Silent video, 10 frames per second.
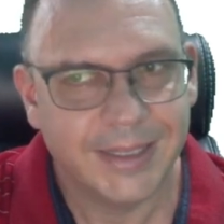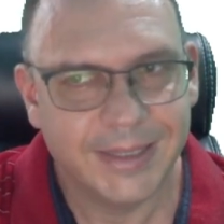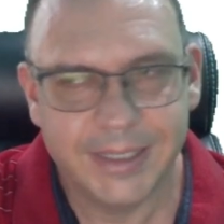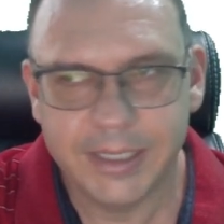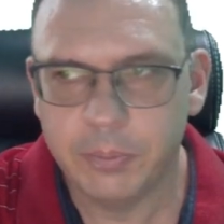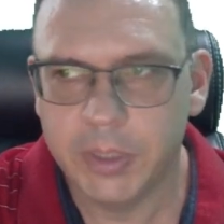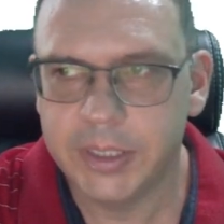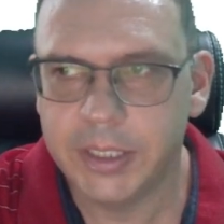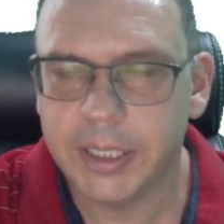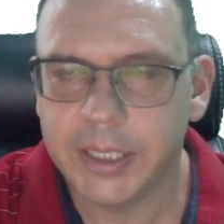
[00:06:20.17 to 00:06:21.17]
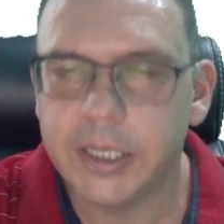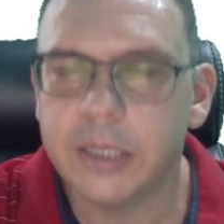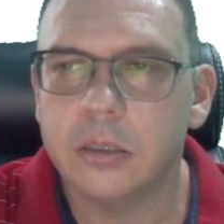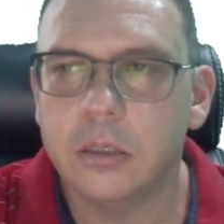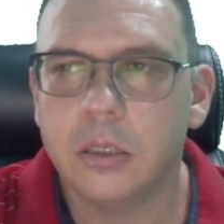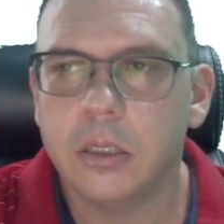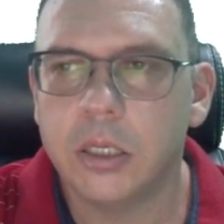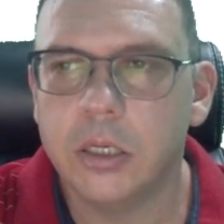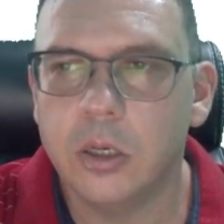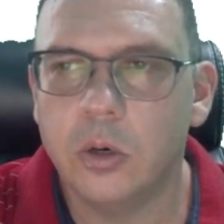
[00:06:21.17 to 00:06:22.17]
But then again,
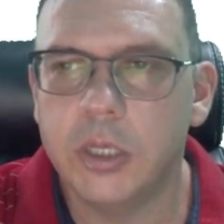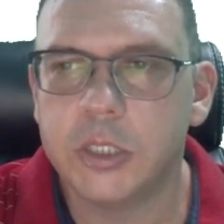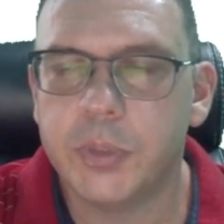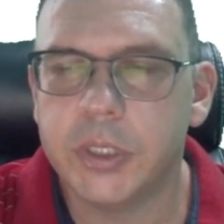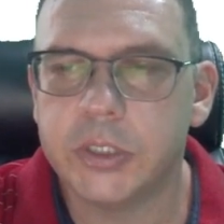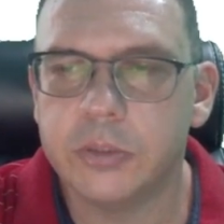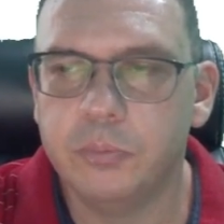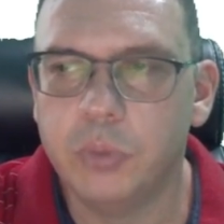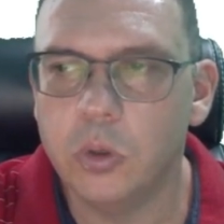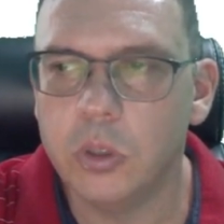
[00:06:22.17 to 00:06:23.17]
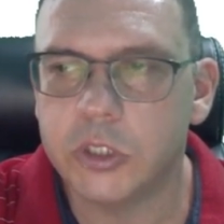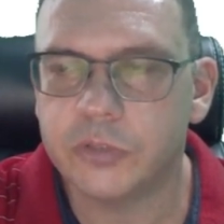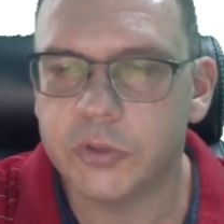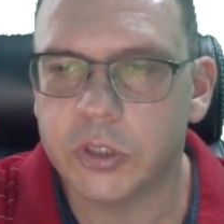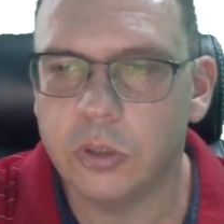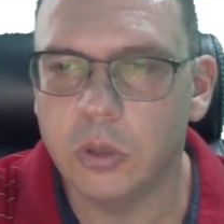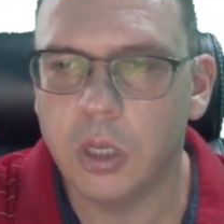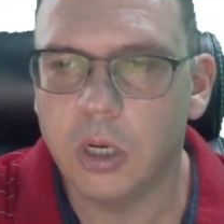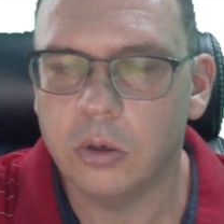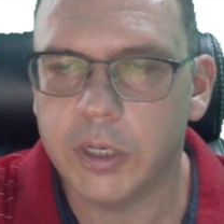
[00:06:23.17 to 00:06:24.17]
you know, it's been bullish for so
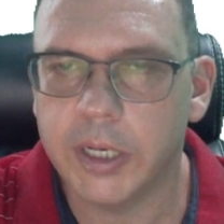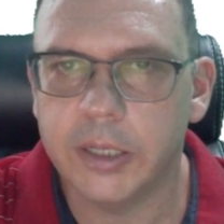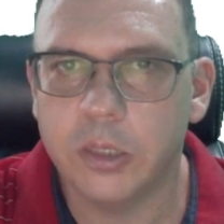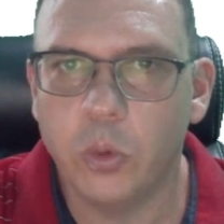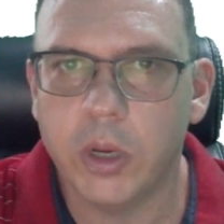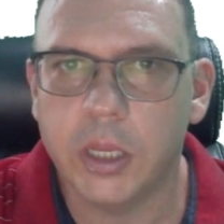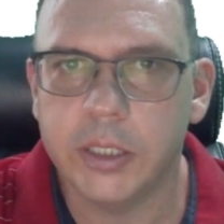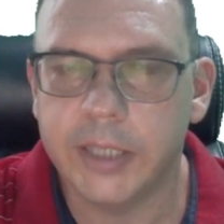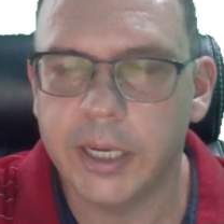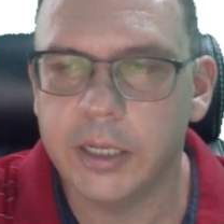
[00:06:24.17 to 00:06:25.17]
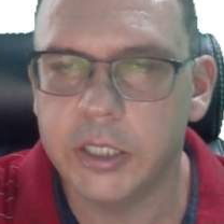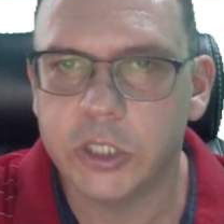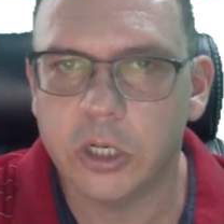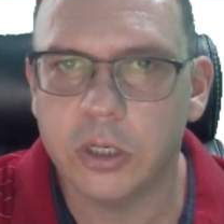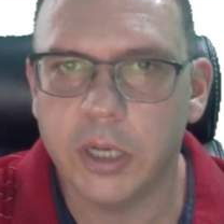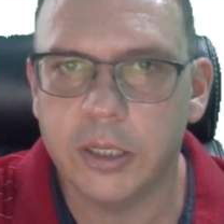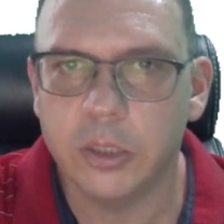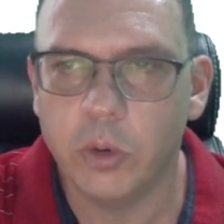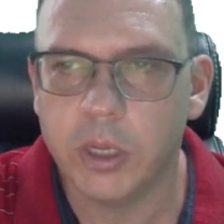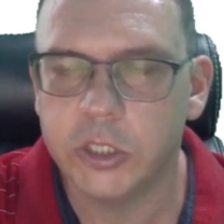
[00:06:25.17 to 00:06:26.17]
long, okay? The weekly daily chart and the
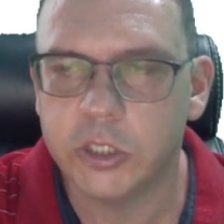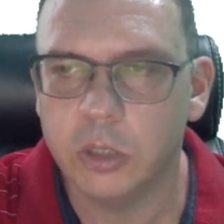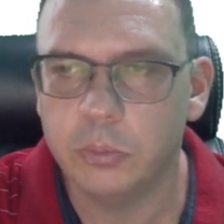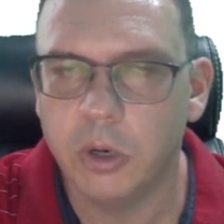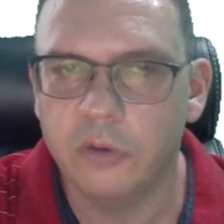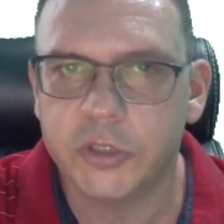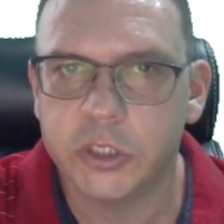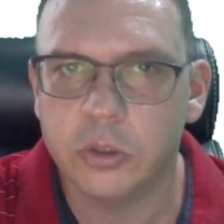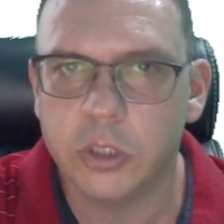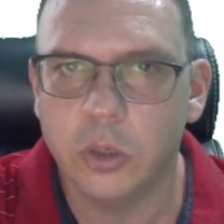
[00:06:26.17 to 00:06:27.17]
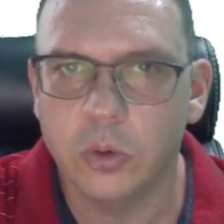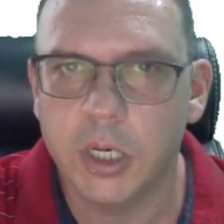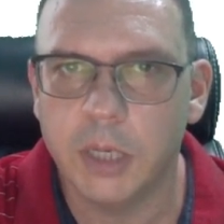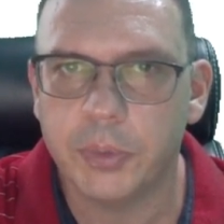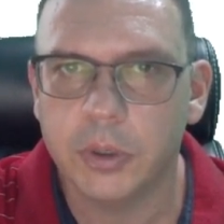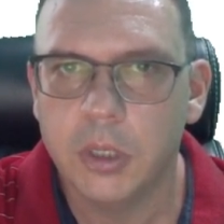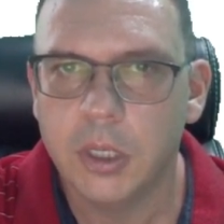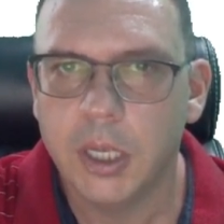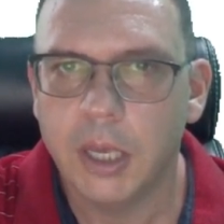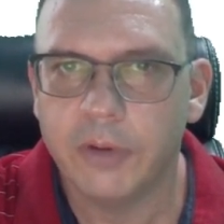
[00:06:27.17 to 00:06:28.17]
weekly chart both show to go up.
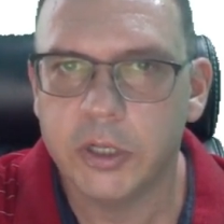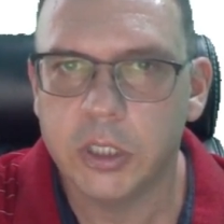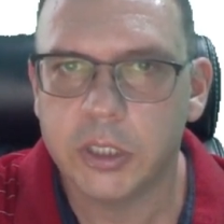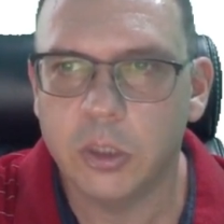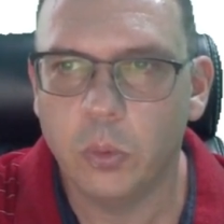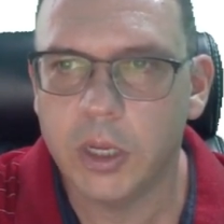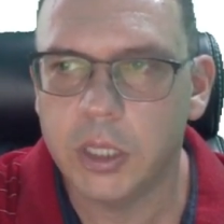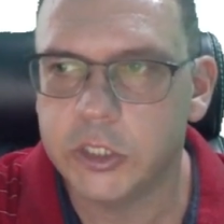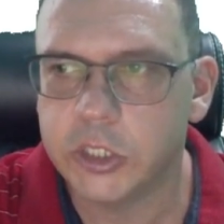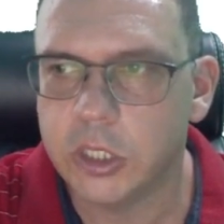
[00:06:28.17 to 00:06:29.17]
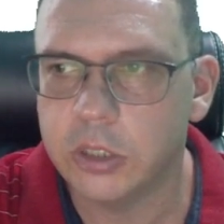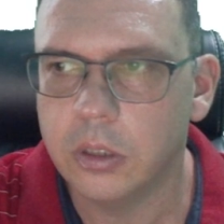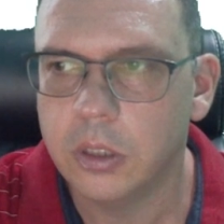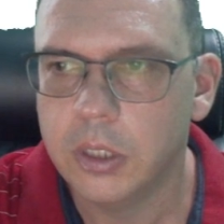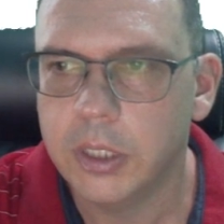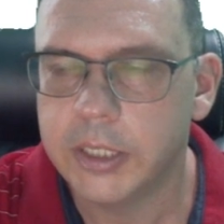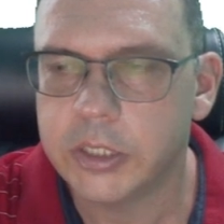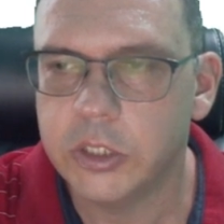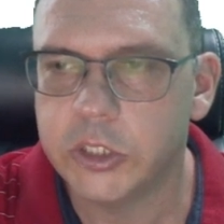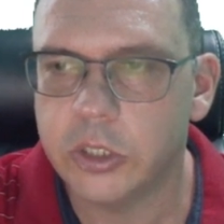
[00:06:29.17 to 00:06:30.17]
If I look at the weekly chart, it's
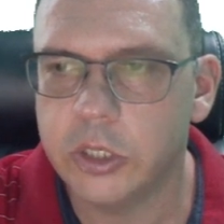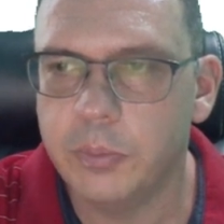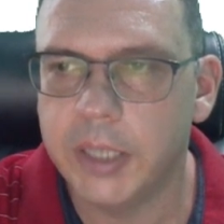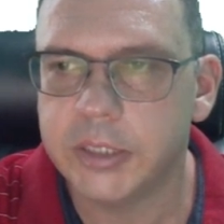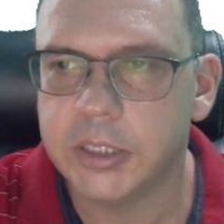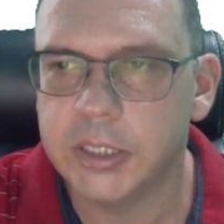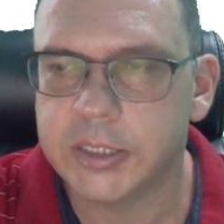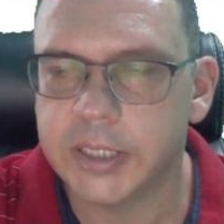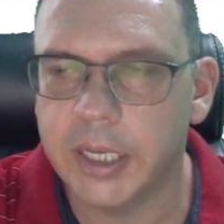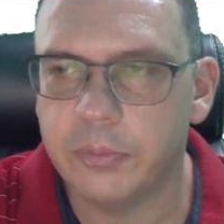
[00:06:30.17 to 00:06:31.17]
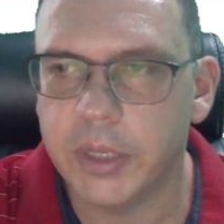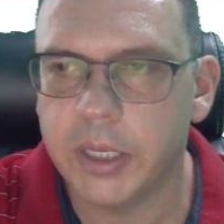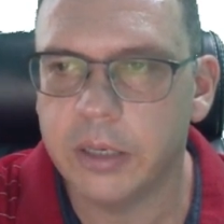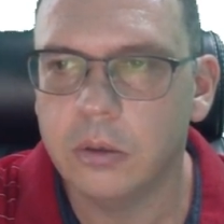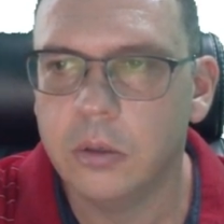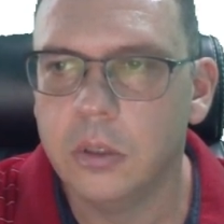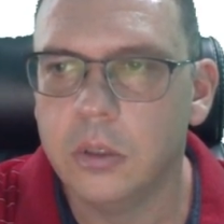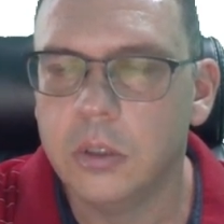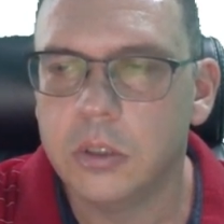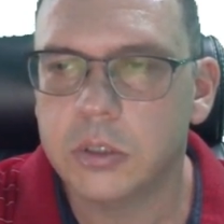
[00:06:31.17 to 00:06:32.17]
going to show you basically the same thing.
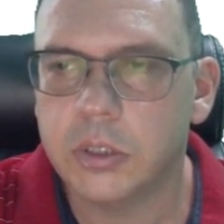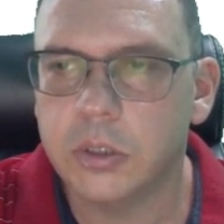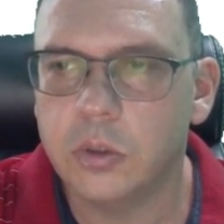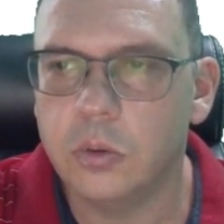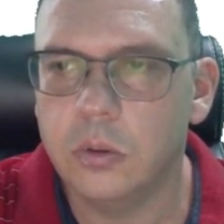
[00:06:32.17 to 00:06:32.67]
So